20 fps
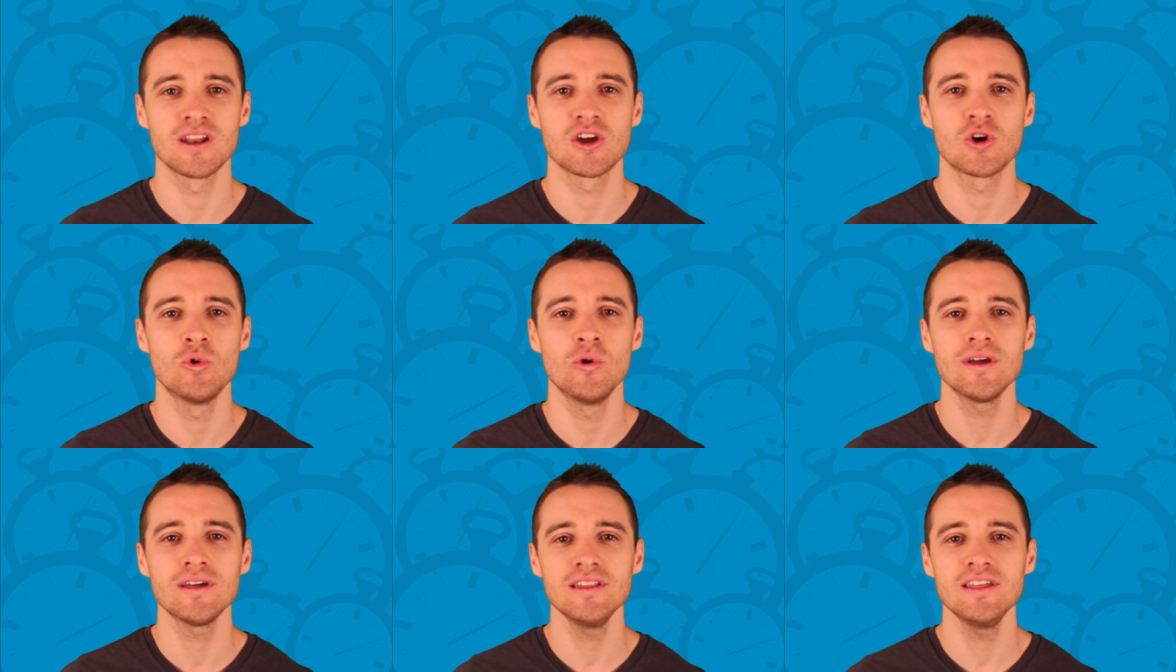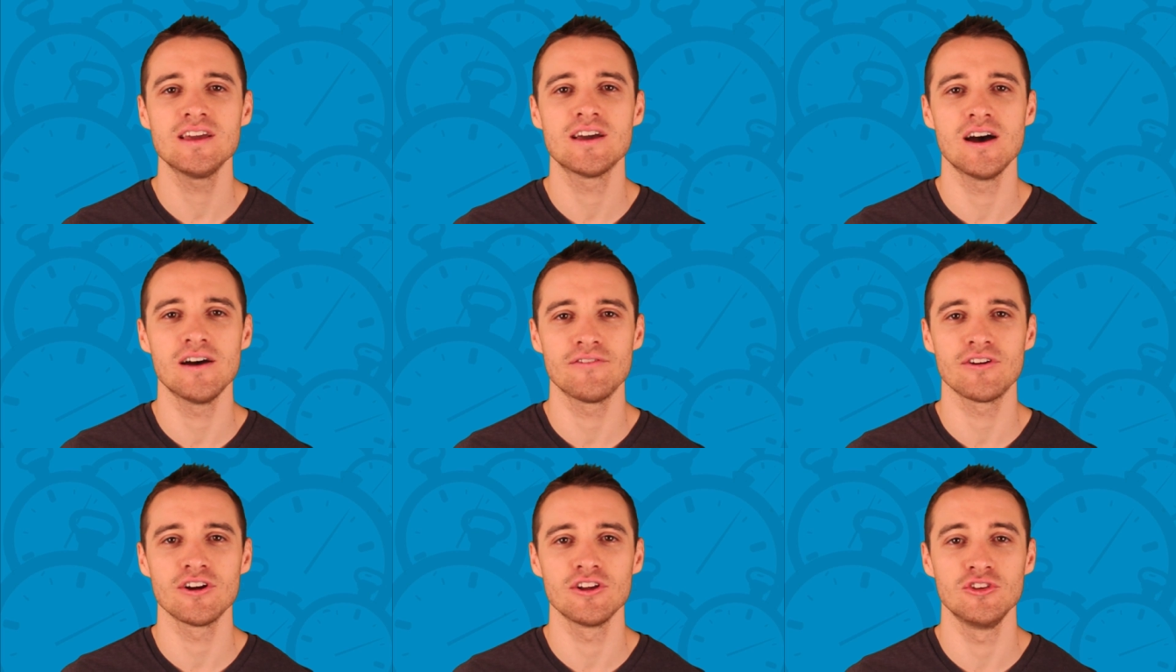going to quickly
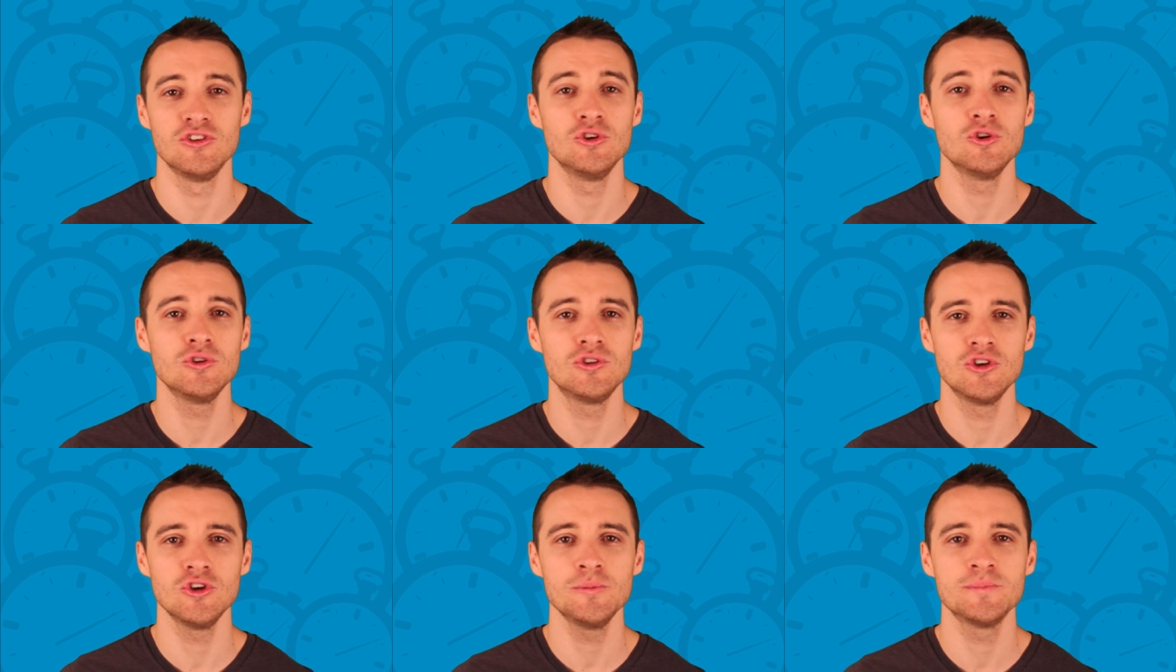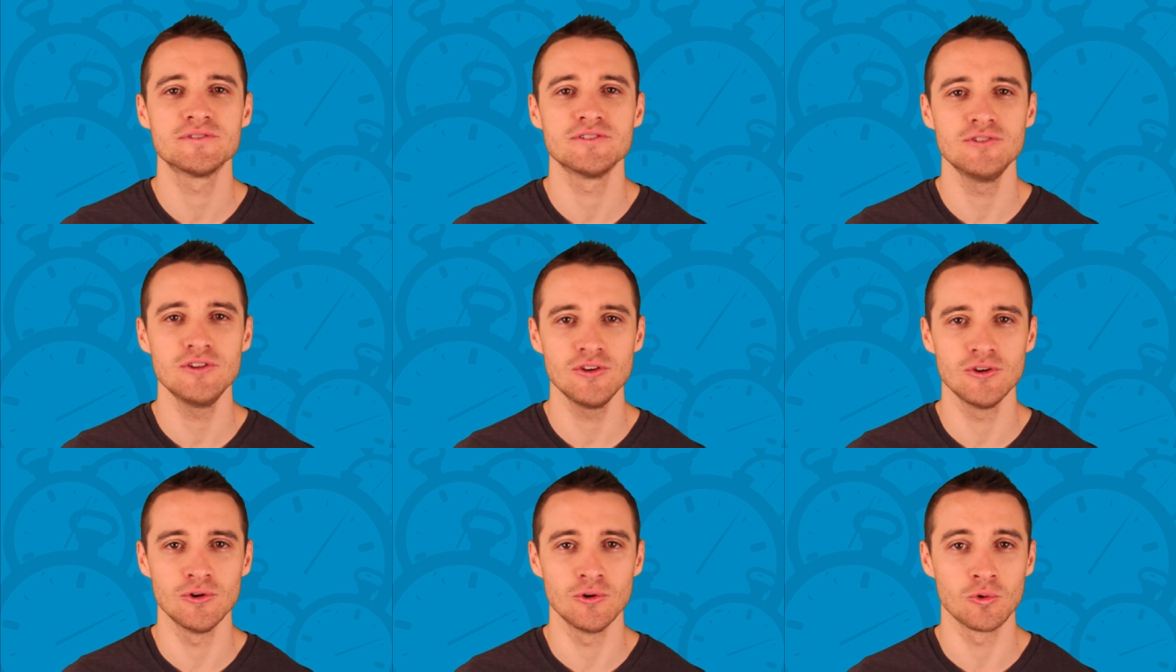cover YouTube's
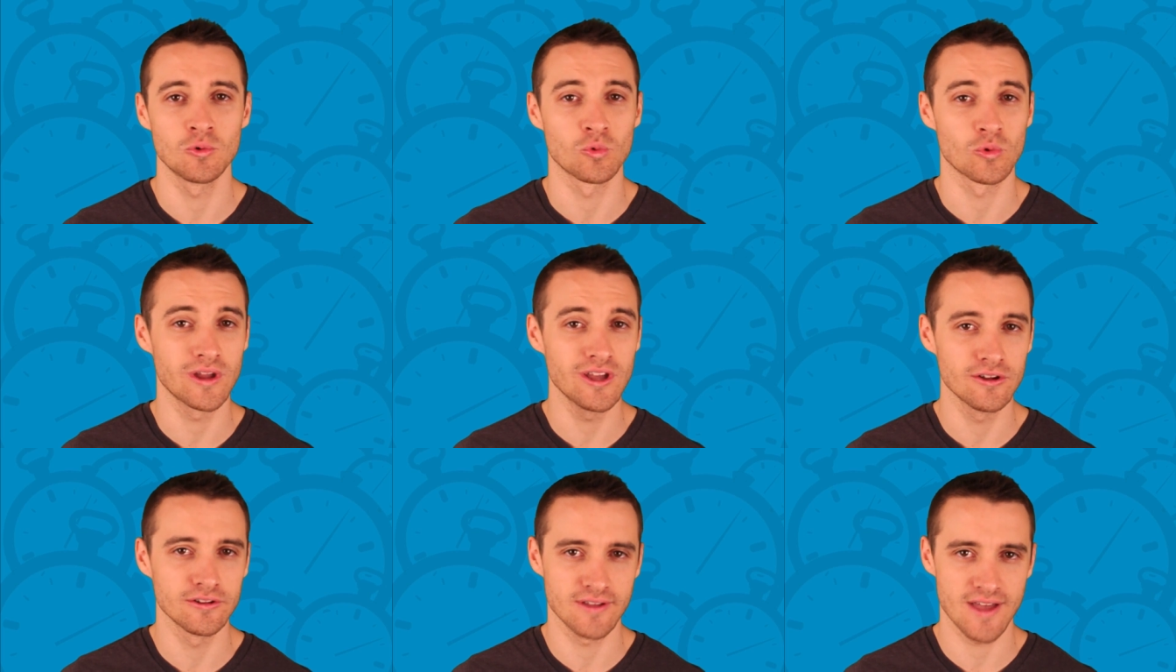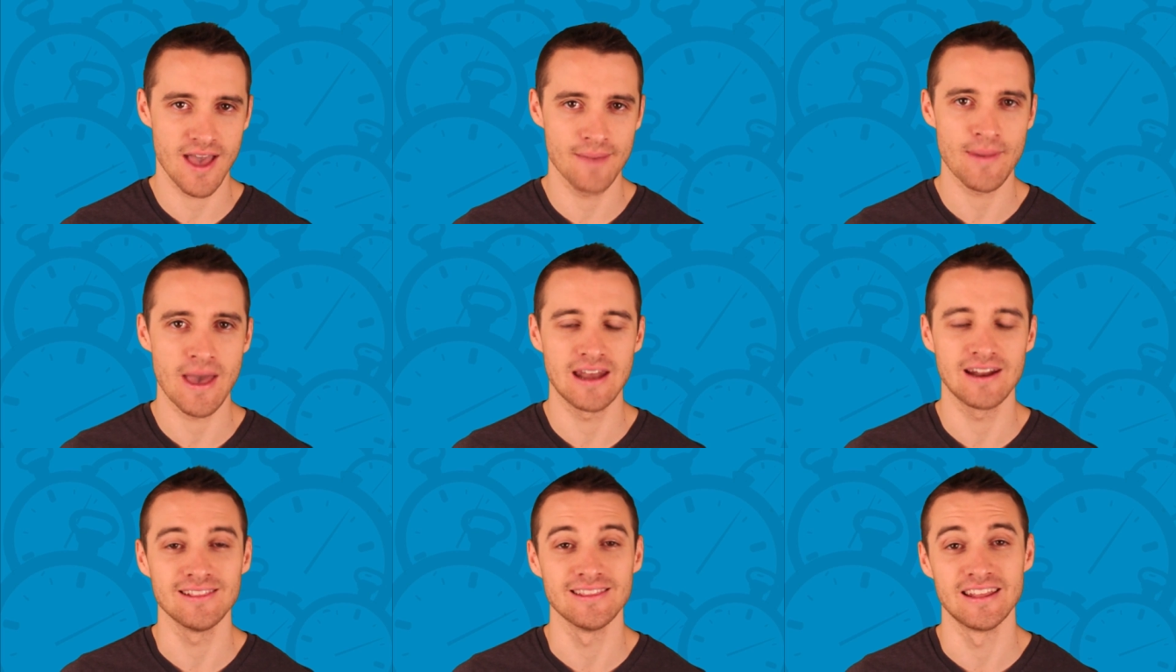new real-time
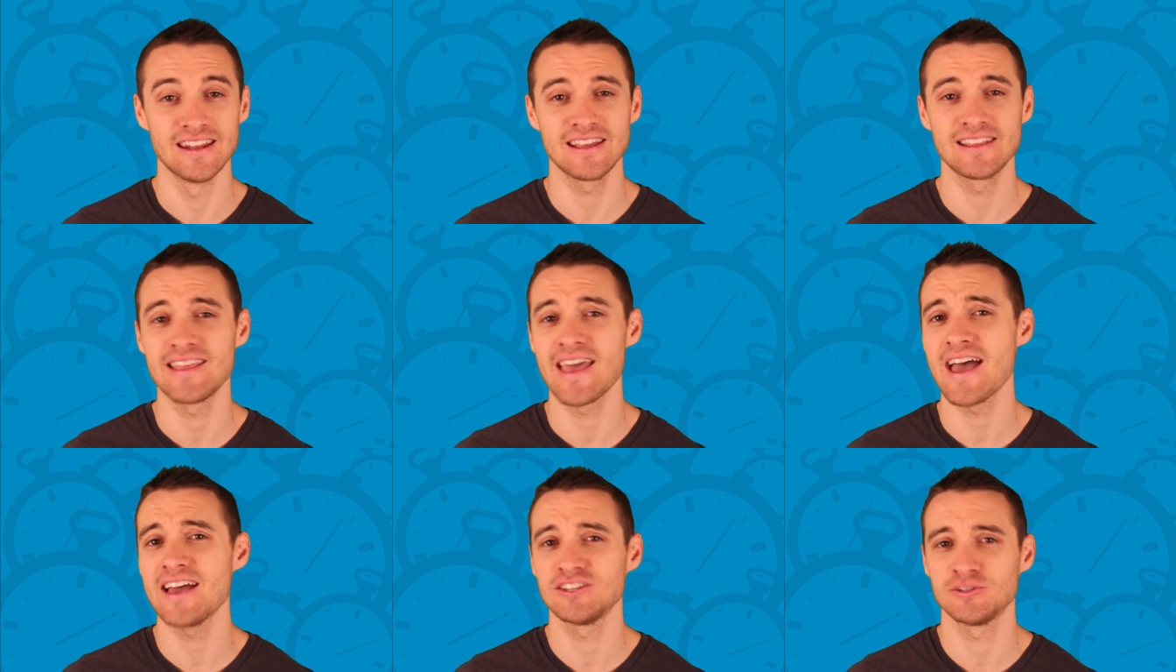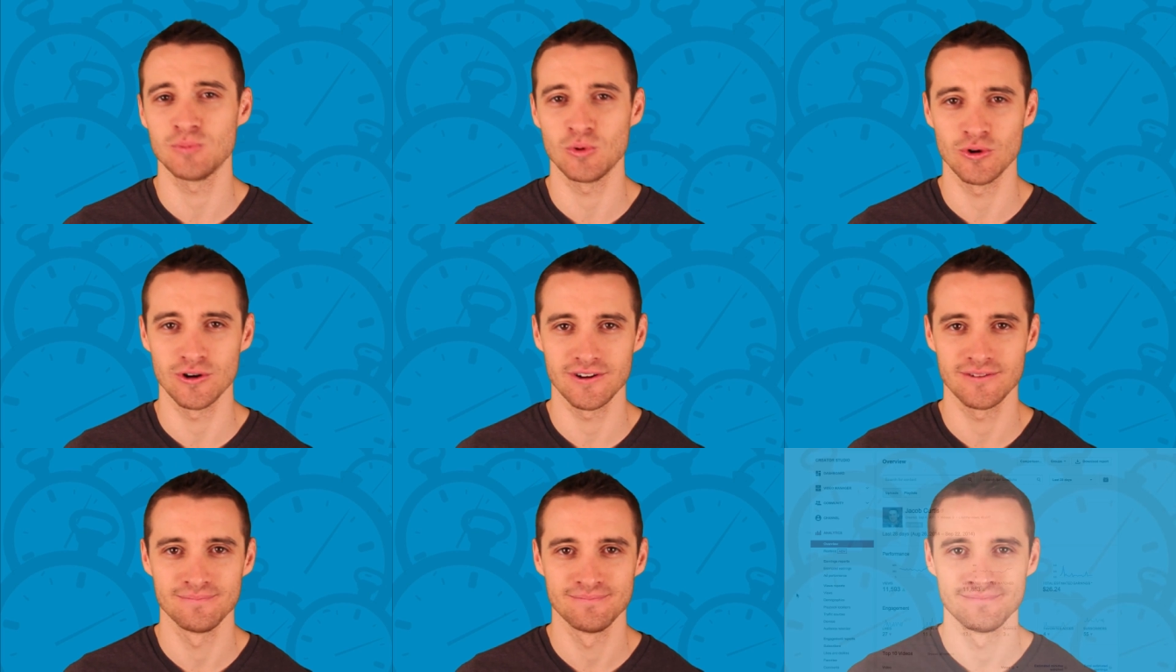analytic
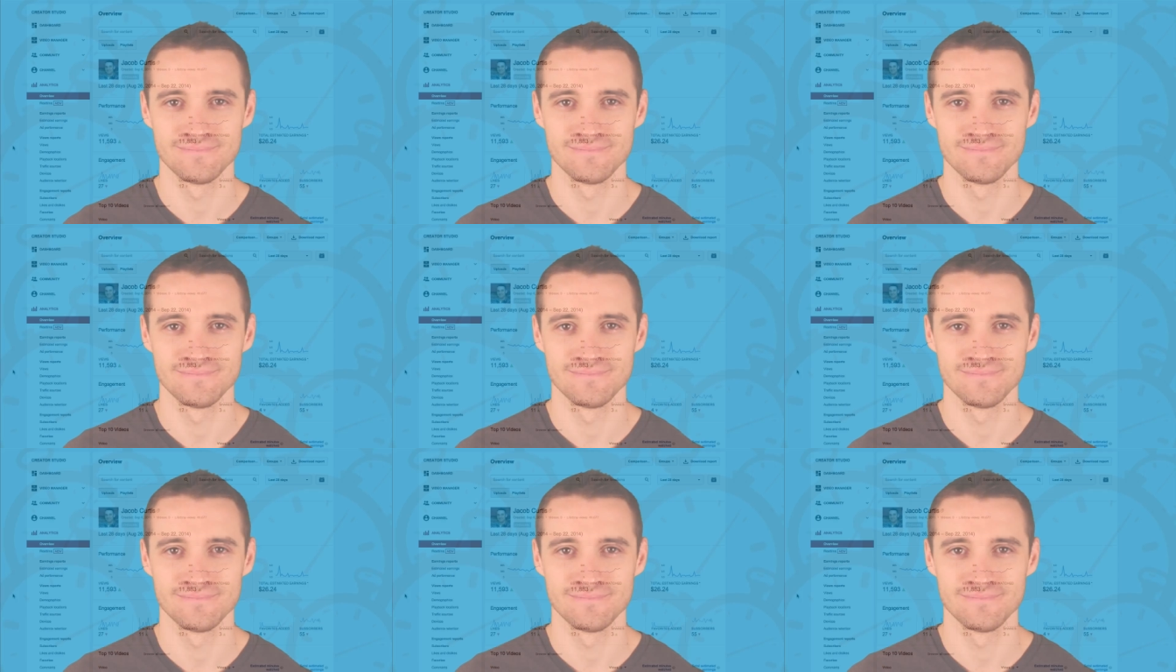dashboard.